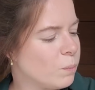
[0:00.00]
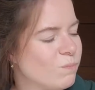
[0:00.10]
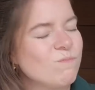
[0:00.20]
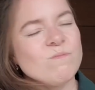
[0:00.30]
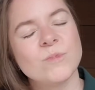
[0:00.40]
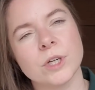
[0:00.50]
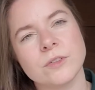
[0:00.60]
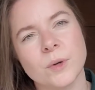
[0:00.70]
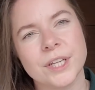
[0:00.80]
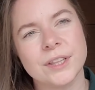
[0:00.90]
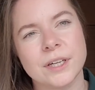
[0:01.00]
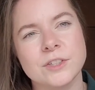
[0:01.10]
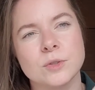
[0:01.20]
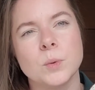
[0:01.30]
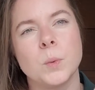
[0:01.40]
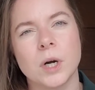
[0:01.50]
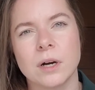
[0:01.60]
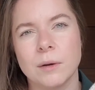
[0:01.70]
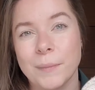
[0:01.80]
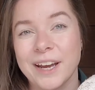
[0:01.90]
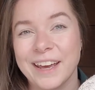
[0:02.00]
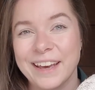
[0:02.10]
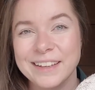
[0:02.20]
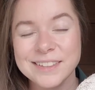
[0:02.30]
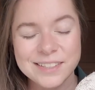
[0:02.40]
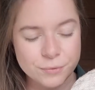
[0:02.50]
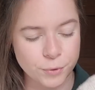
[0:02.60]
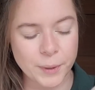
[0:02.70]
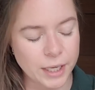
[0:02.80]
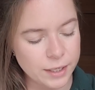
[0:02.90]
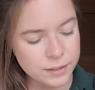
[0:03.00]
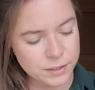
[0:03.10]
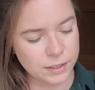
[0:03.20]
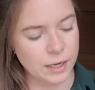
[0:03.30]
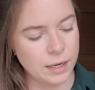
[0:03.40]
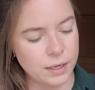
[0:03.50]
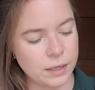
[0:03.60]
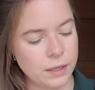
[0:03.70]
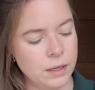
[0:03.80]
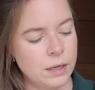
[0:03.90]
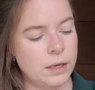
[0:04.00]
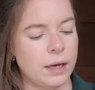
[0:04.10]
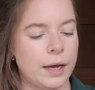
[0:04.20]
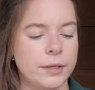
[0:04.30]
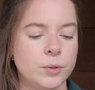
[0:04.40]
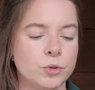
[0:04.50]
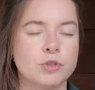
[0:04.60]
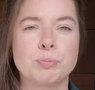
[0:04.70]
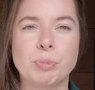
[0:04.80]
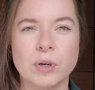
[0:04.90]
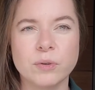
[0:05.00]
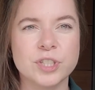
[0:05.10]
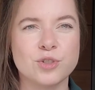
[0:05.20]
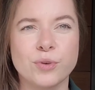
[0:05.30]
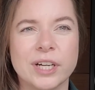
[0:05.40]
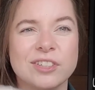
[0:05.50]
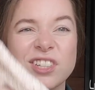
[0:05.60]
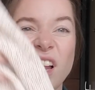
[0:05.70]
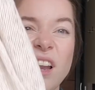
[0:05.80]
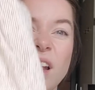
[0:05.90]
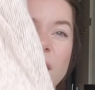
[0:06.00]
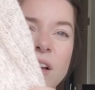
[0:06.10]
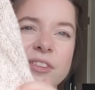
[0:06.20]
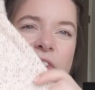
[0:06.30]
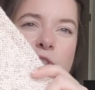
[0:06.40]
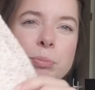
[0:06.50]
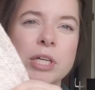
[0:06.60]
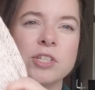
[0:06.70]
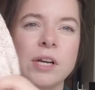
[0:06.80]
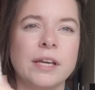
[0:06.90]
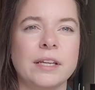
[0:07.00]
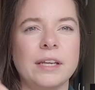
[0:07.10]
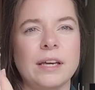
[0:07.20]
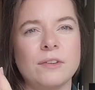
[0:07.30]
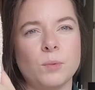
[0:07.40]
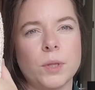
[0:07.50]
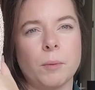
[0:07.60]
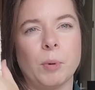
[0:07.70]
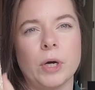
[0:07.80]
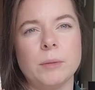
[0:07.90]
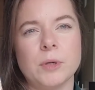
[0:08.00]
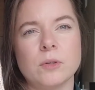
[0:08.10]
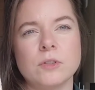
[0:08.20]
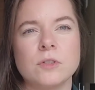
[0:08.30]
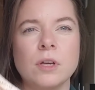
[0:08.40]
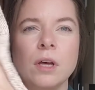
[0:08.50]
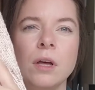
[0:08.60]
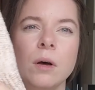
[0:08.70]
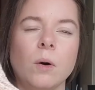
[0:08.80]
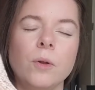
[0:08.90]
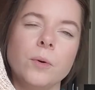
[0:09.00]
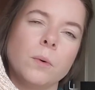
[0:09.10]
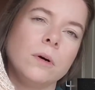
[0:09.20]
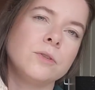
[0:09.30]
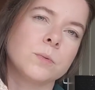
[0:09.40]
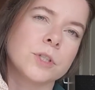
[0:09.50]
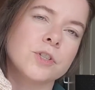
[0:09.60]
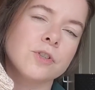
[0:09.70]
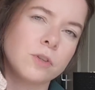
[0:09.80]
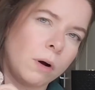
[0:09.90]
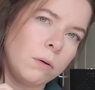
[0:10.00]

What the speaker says: not all that nice to work on my hands, for my hands. And I used progress trackers a lot, especially in the end with the body, because all the rows were so